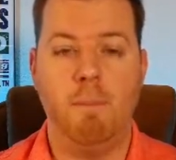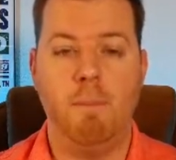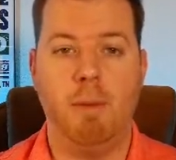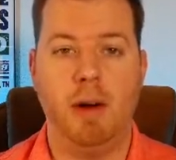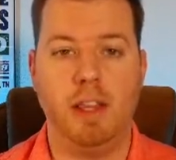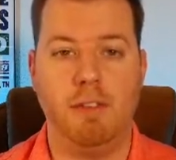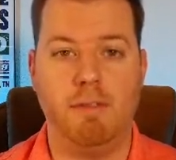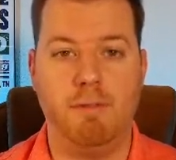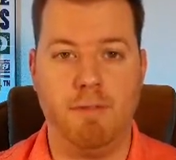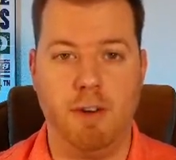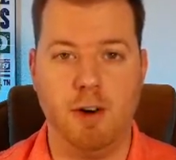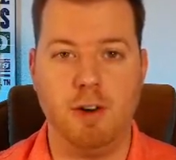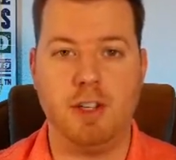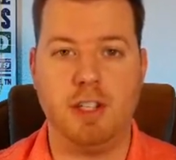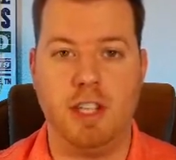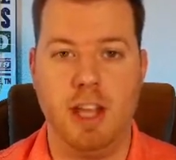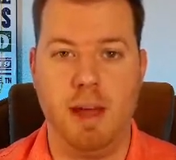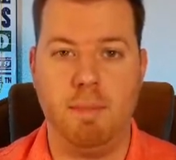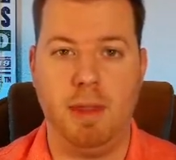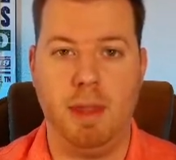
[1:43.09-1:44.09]
But the first
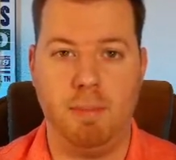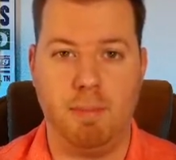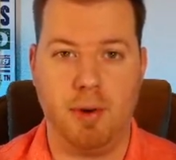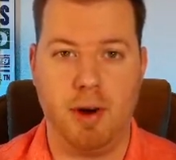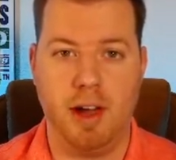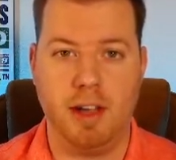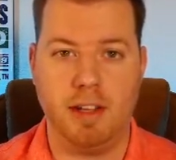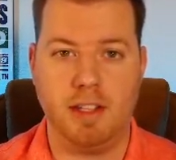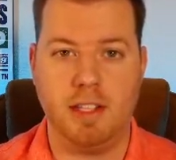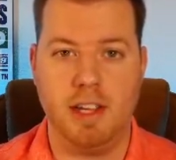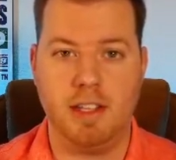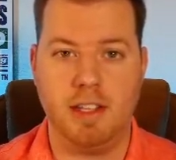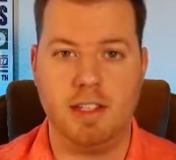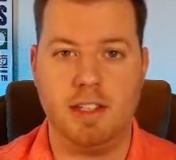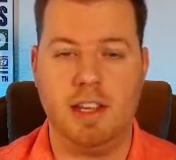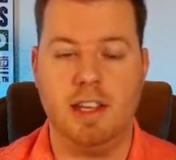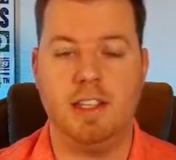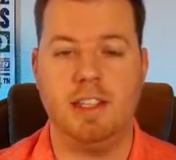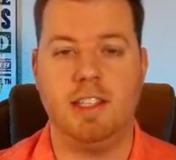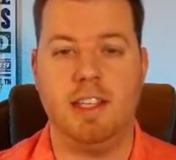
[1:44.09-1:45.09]
step in the
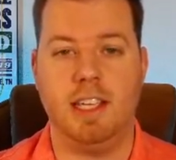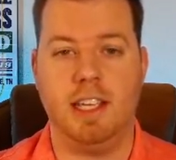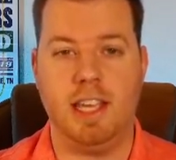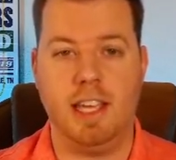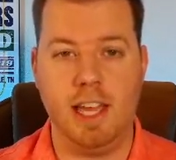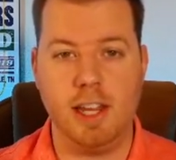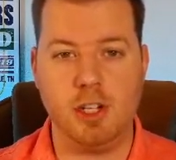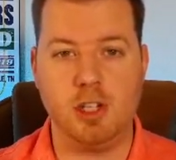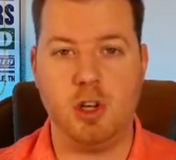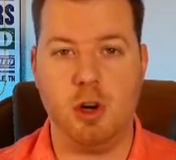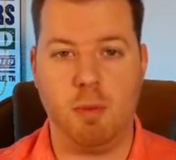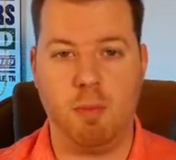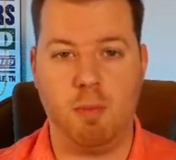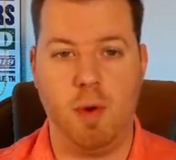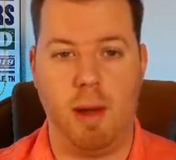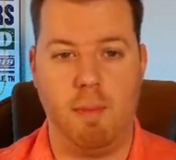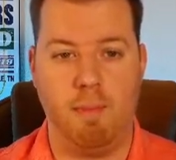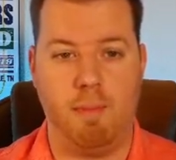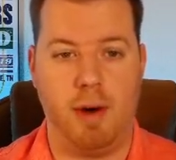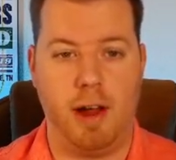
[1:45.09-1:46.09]
process is to get your
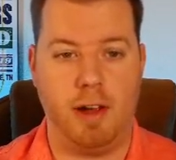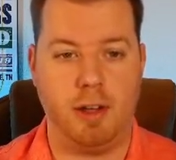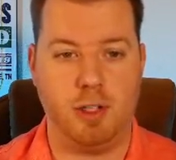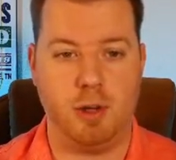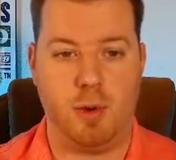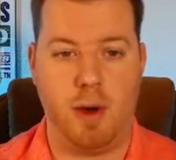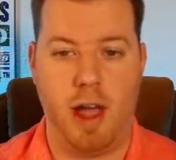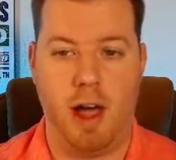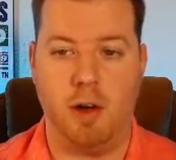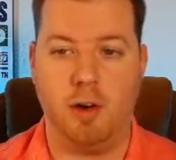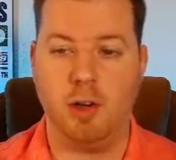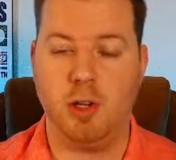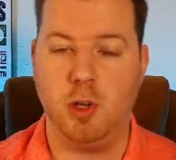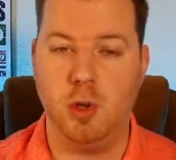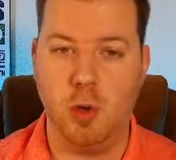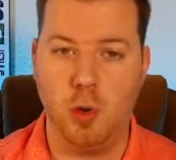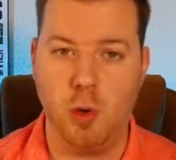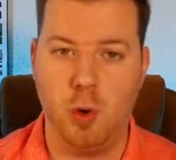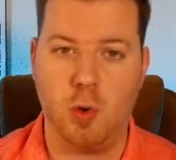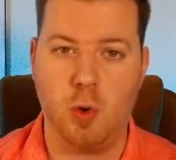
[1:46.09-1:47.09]
web browser out,
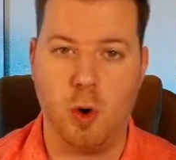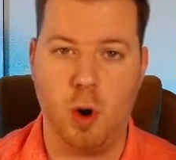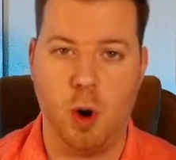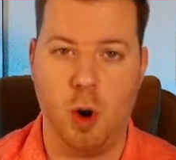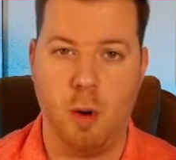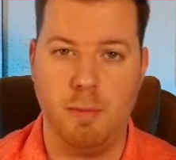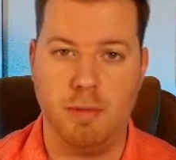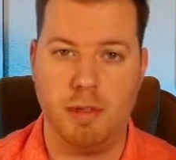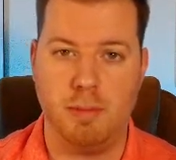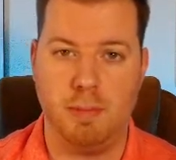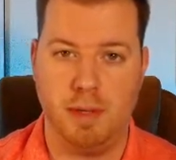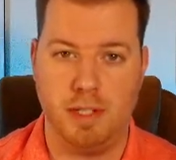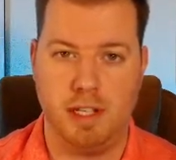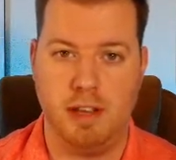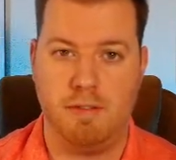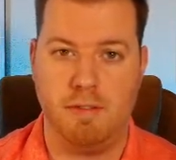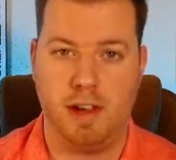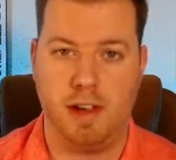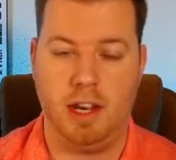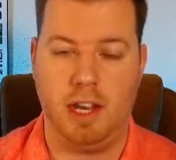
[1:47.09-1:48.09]
Google Chrome
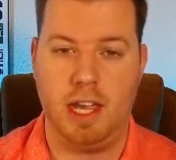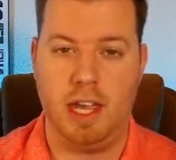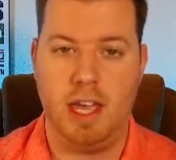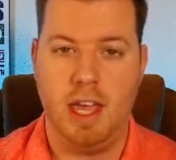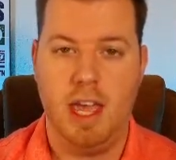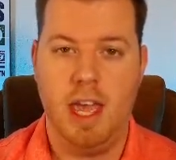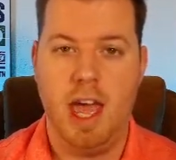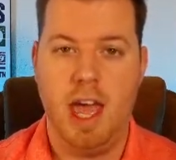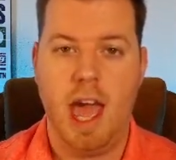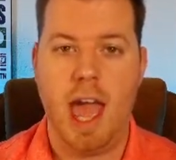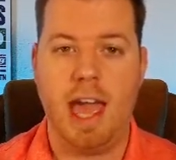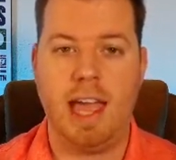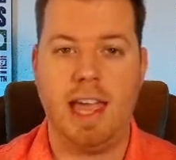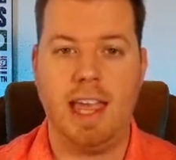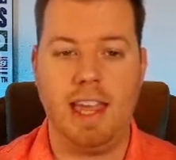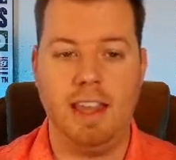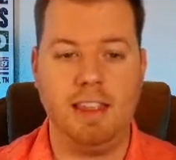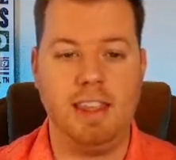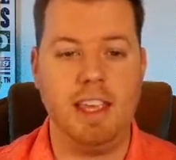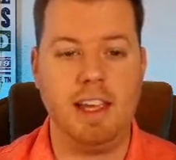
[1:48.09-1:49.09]
specifically, and
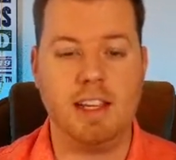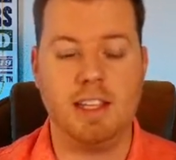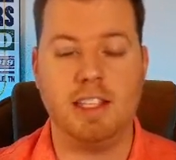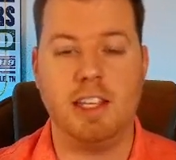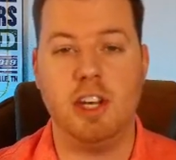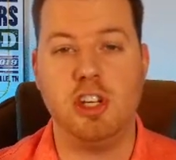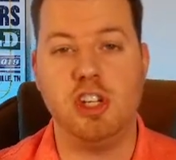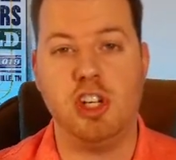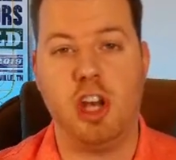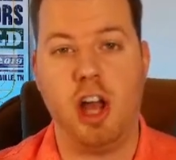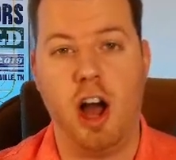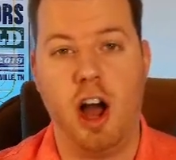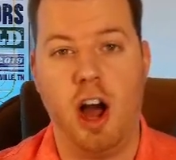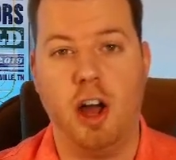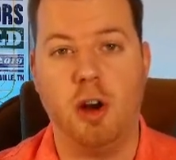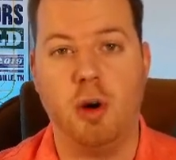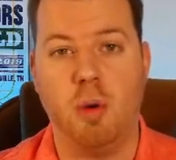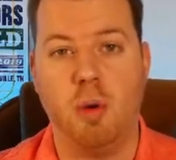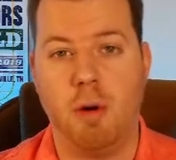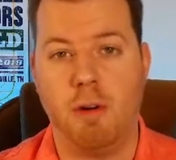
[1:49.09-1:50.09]
get the extension
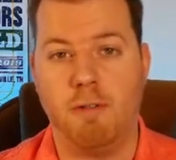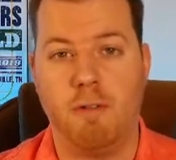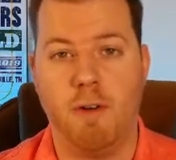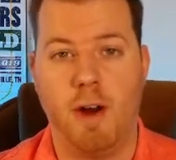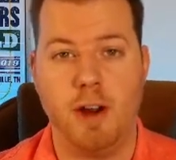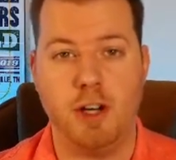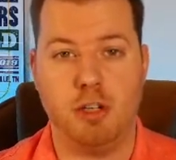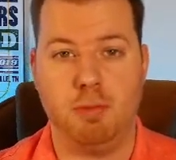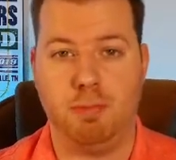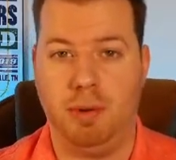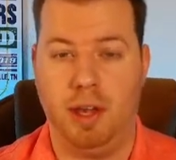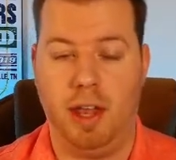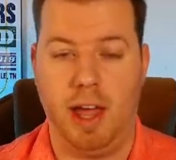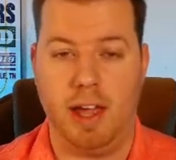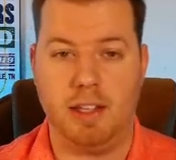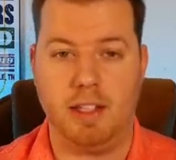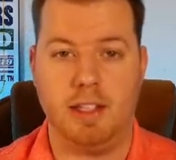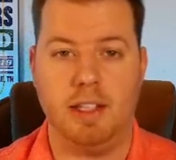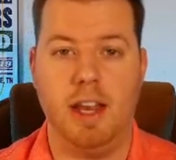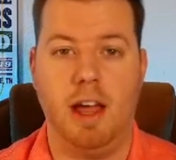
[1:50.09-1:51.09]
Auto Refresh
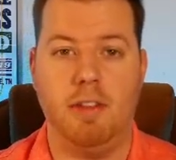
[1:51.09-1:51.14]
Plus.